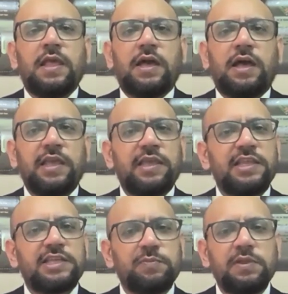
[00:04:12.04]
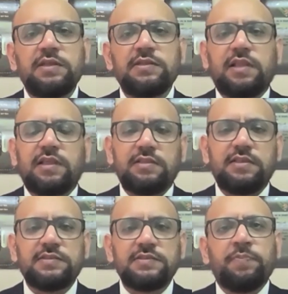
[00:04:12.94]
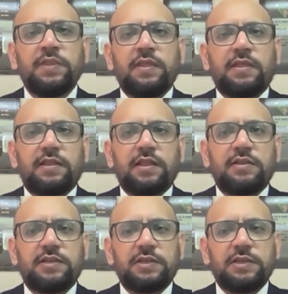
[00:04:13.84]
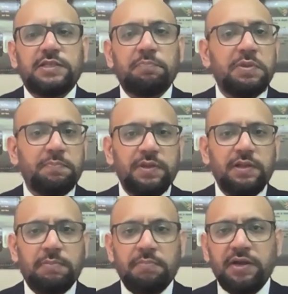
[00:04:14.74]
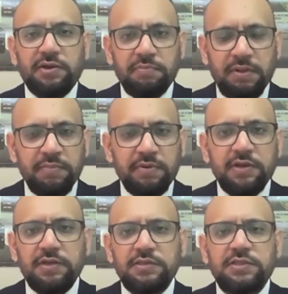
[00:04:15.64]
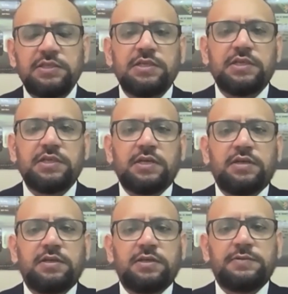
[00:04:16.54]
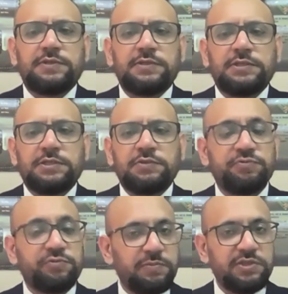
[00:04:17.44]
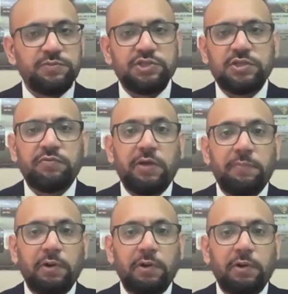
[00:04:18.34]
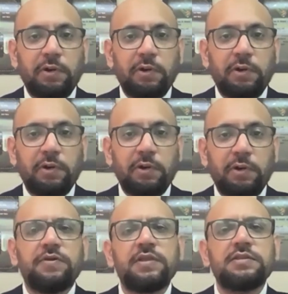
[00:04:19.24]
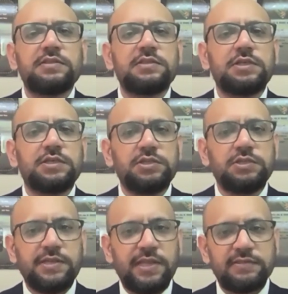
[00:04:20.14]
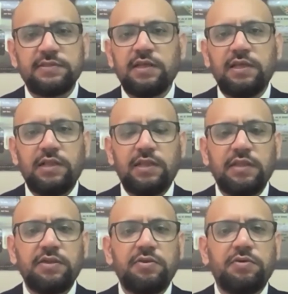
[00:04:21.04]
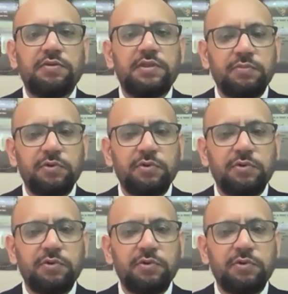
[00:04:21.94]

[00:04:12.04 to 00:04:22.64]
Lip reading: I can explain it like this, that the people might remember the famous mission of Apollo 11, when the NASA landed on the moon.